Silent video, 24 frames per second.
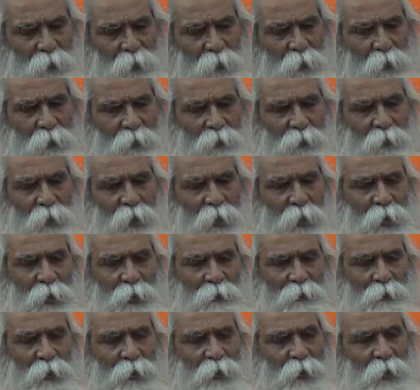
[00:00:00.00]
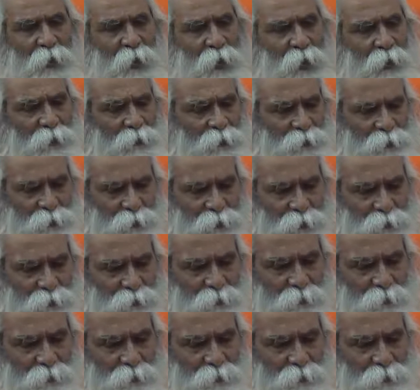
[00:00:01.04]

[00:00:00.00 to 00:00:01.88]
and at the last